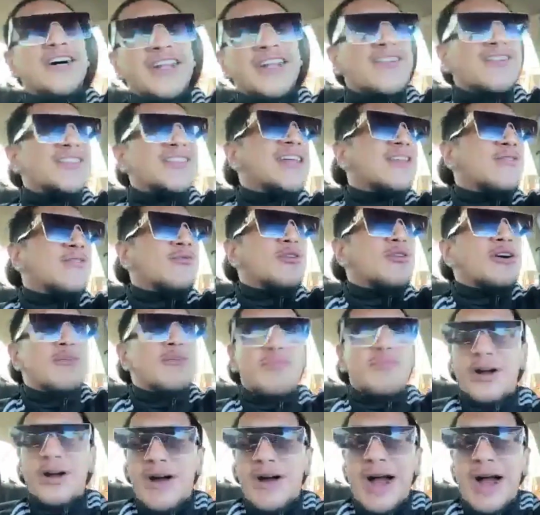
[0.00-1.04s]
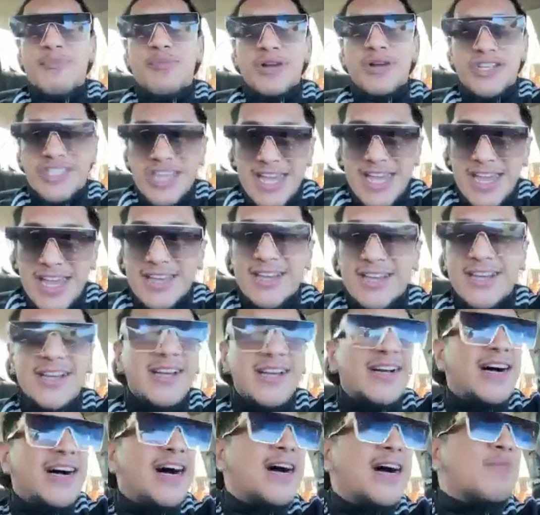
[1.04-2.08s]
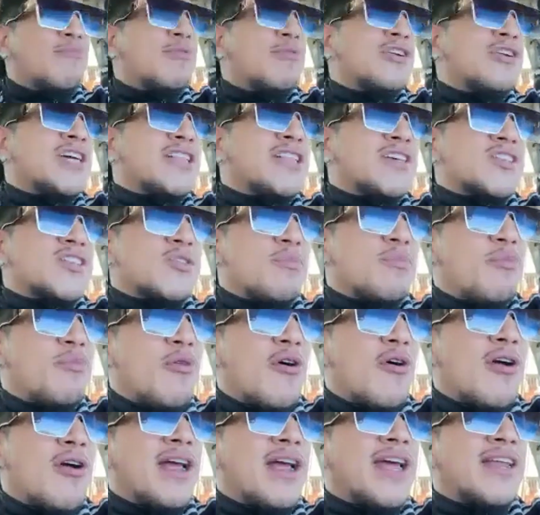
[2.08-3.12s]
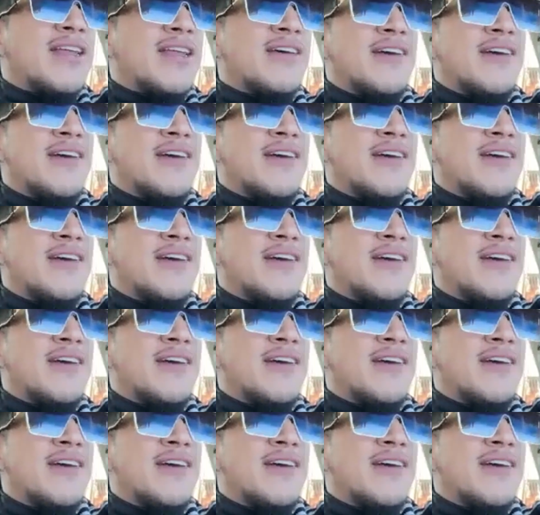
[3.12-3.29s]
of the world, bro. I appreciate the support, and